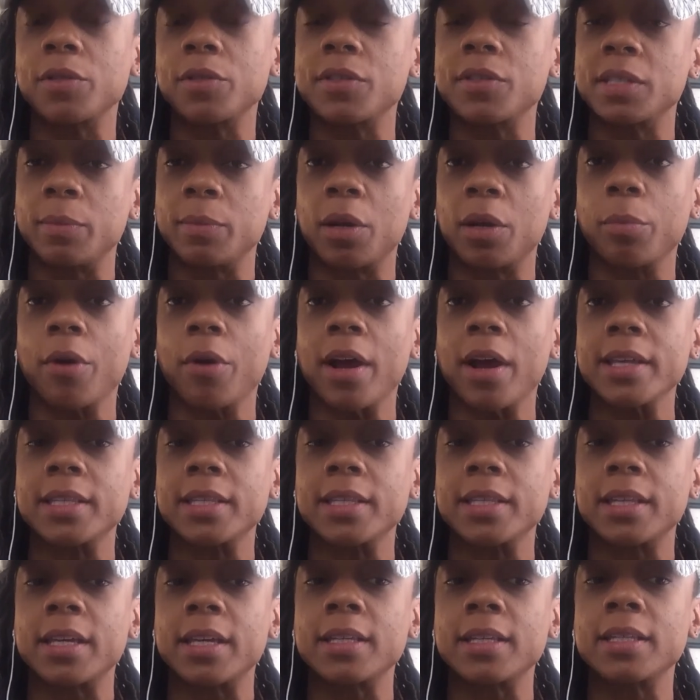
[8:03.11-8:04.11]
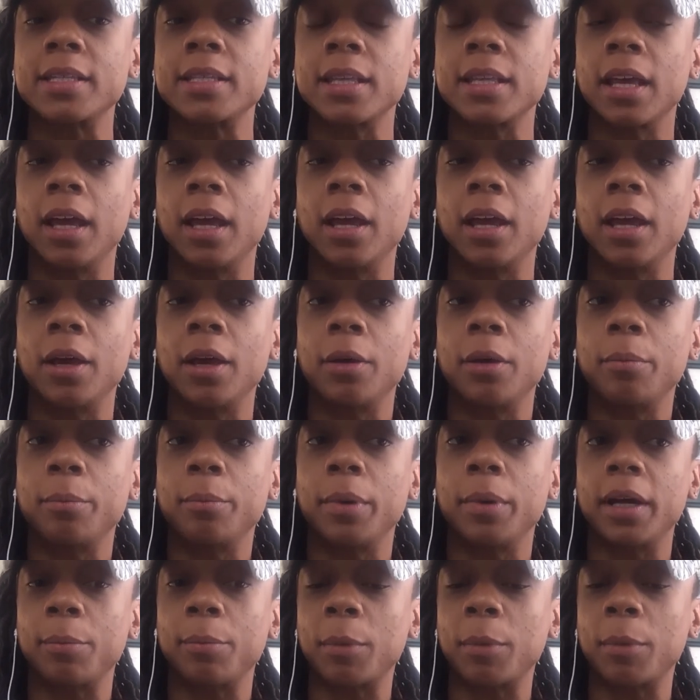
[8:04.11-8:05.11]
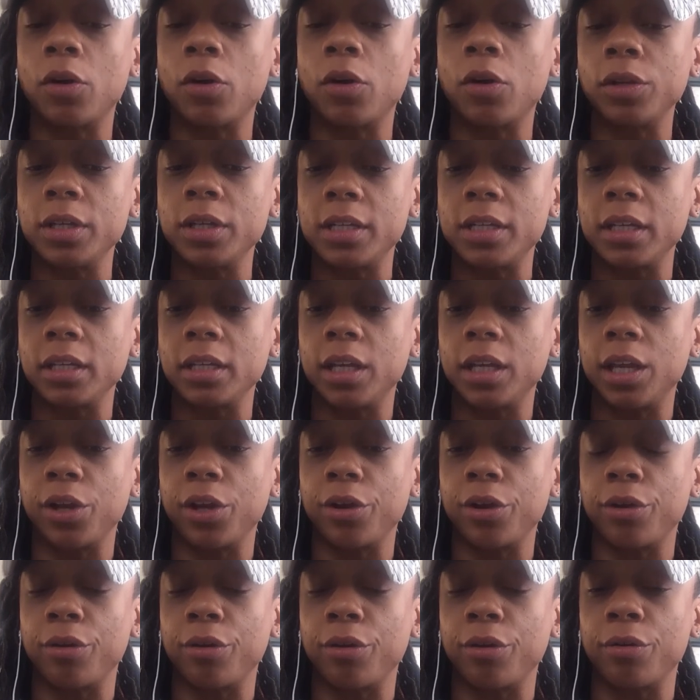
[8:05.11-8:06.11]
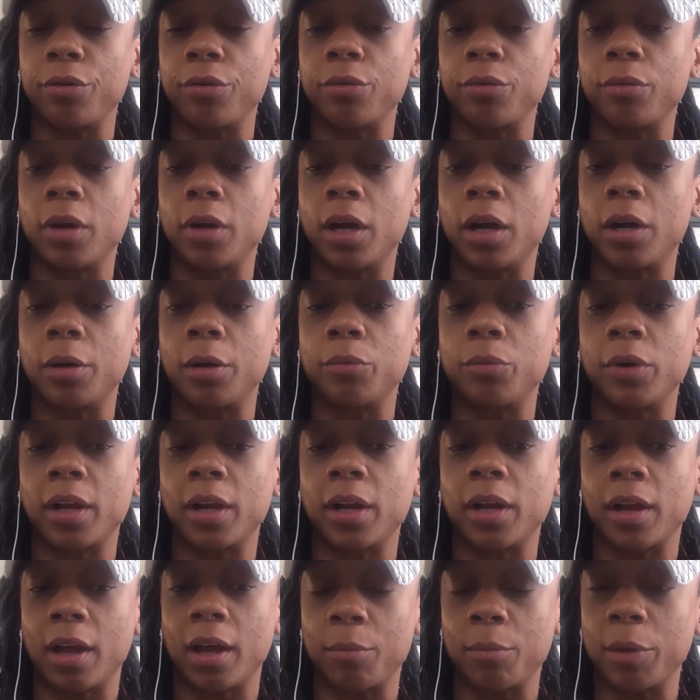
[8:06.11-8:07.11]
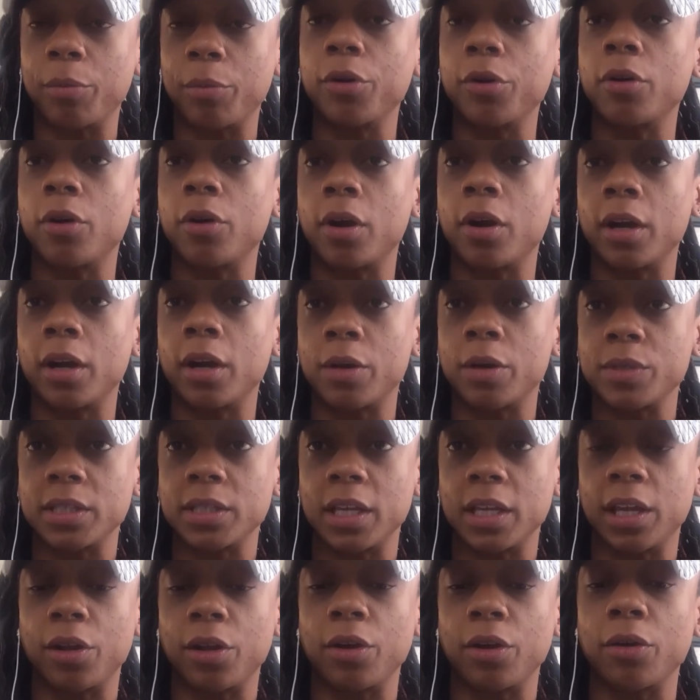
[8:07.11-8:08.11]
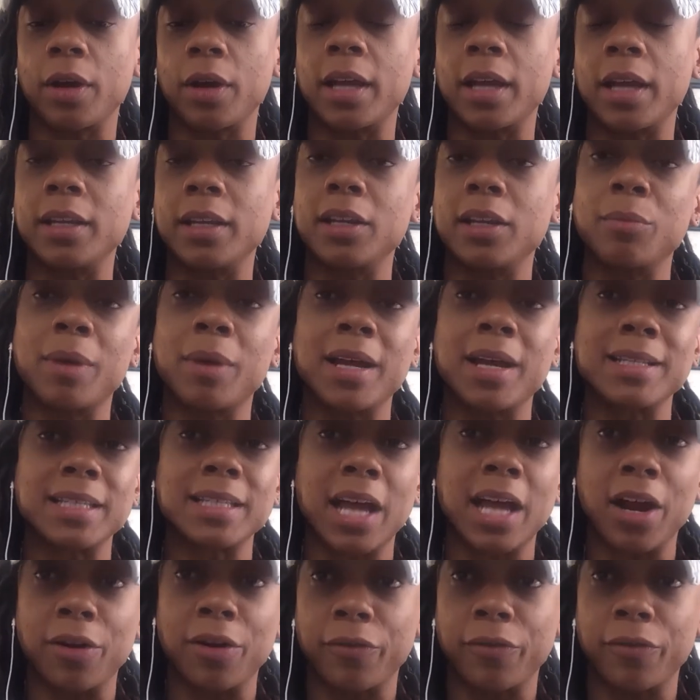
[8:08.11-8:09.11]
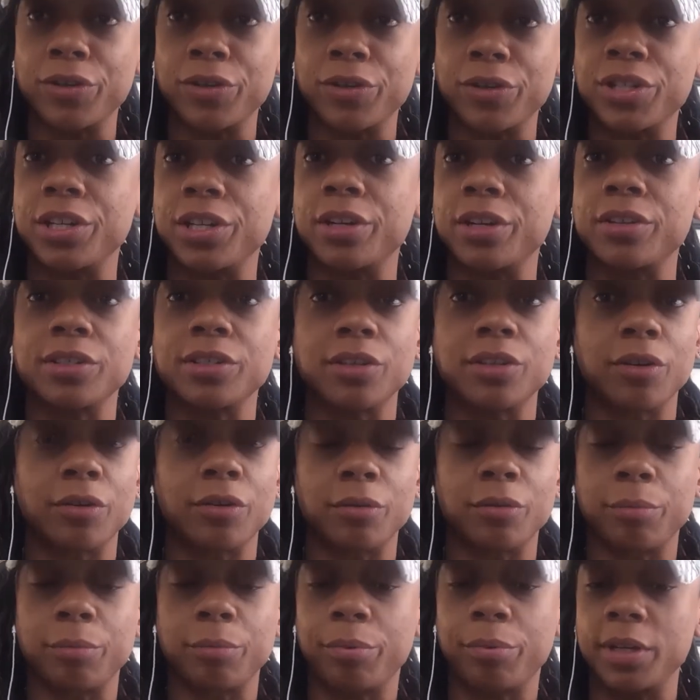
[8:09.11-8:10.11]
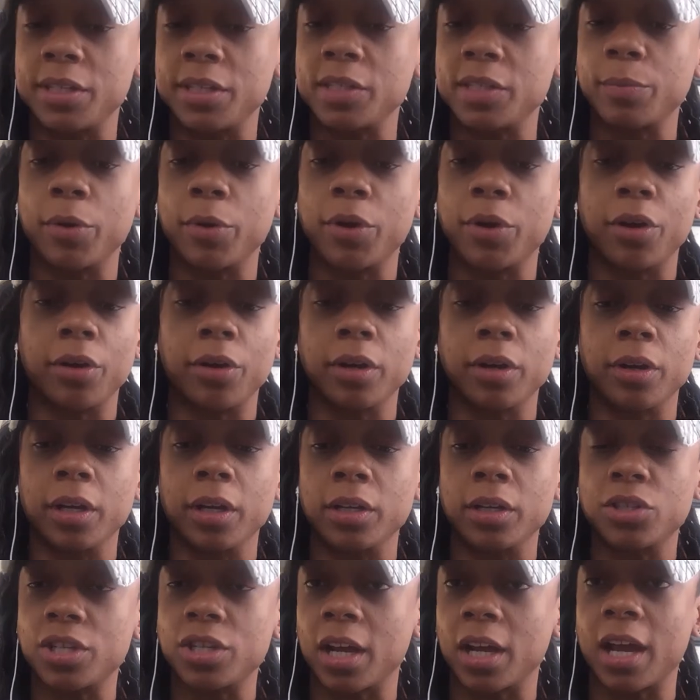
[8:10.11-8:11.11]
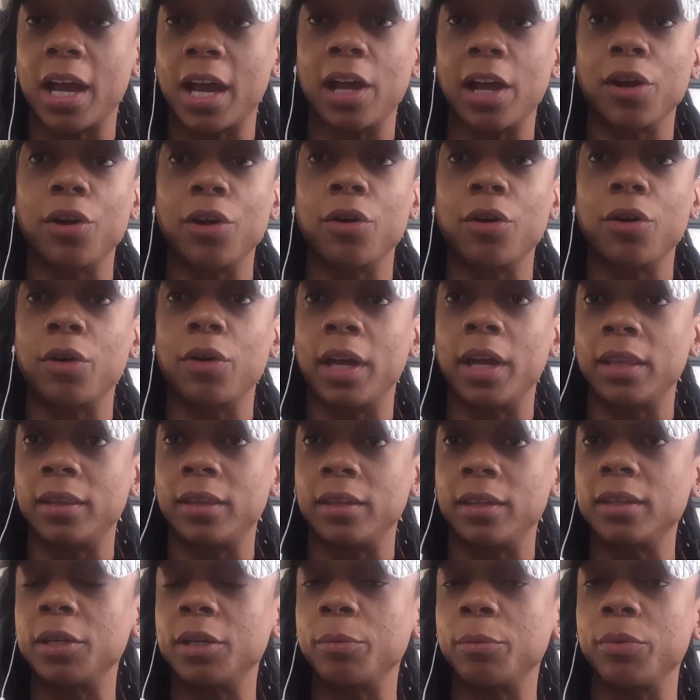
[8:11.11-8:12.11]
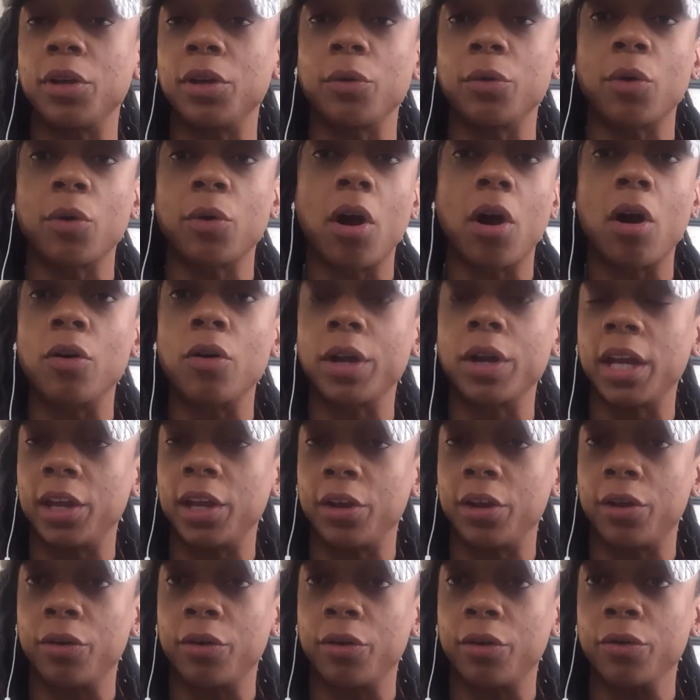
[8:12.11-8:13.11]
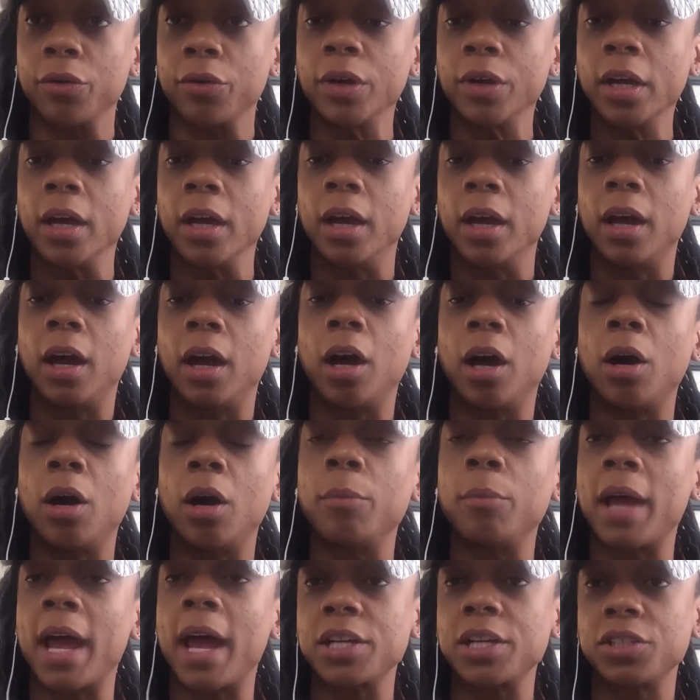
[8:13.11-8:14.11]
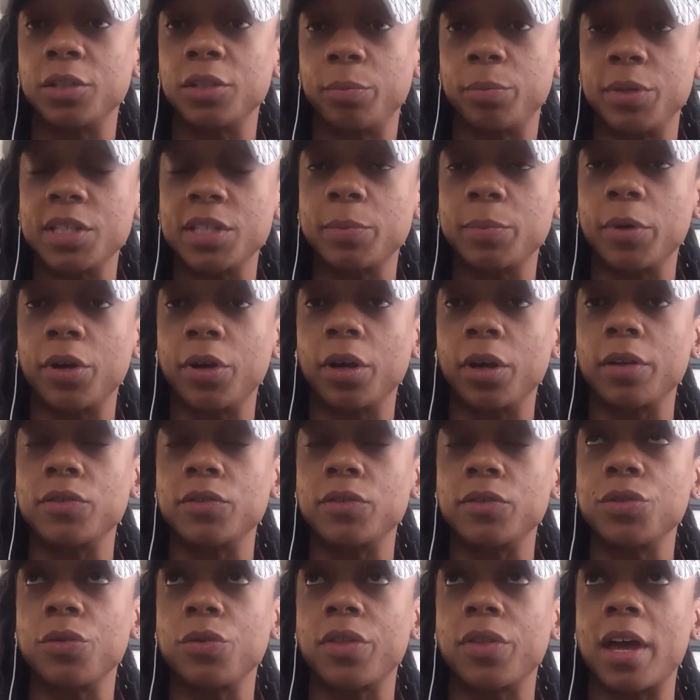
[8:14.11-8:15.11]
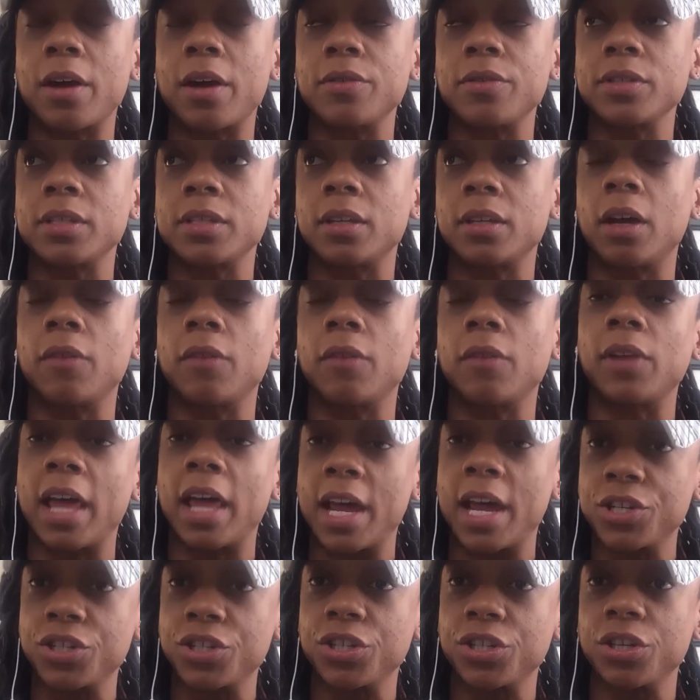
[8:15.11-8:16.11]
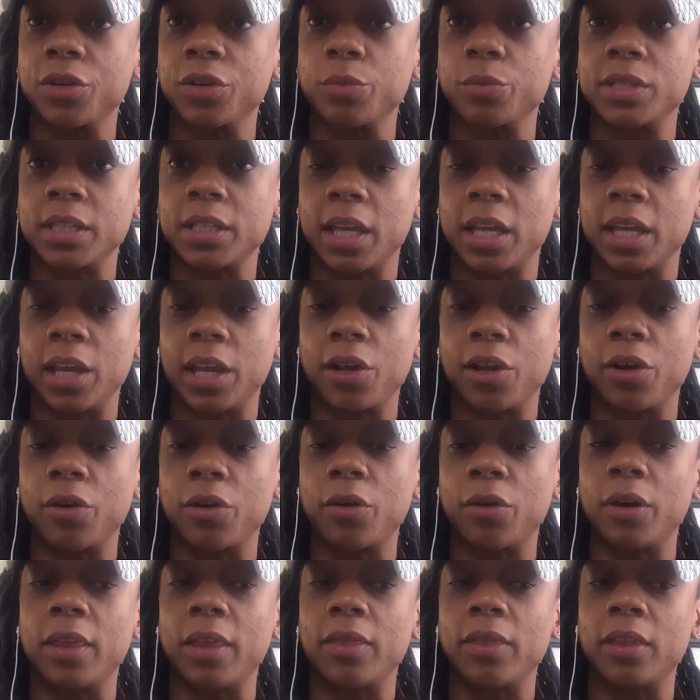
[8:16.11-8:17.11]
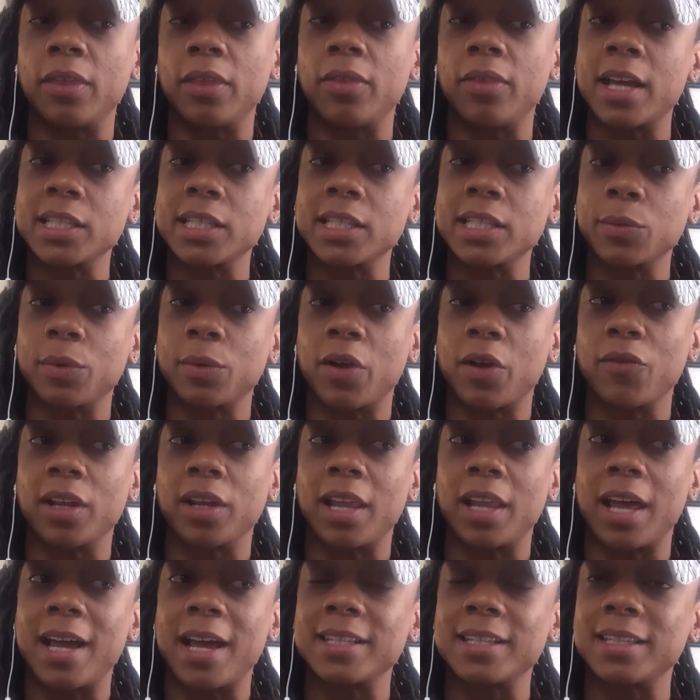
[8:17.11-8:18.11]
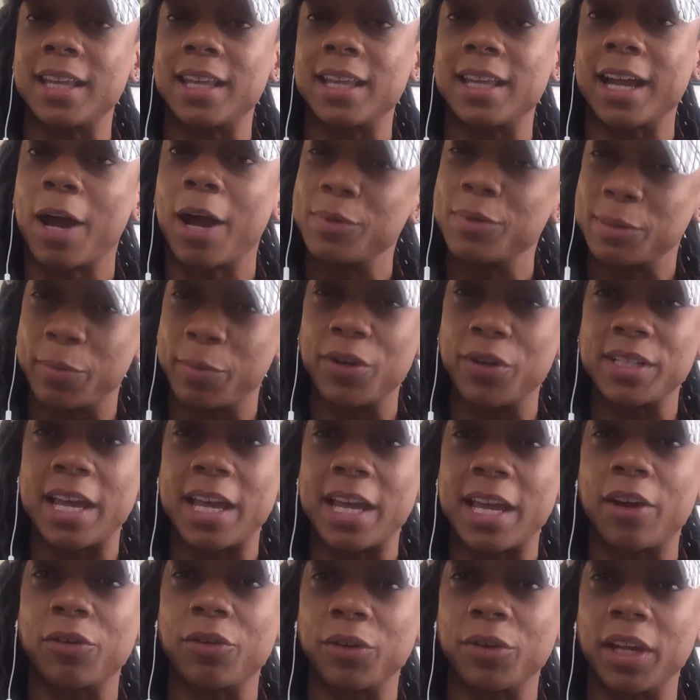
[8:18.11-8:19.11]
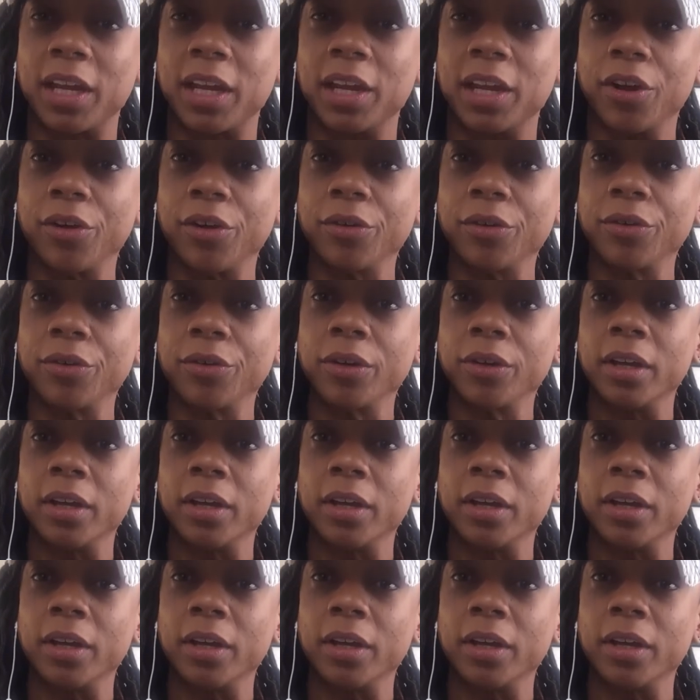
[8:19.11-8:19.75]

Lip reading: So it's been a process. But I only did keto. When I got my pro card, I was keto. I did it my entire first year. So Pittsburgh, Chicago, and the Olympia were all keto. Actually, Pittsburgh of last year was keto, and then that's when I realized I was burnt out on keto.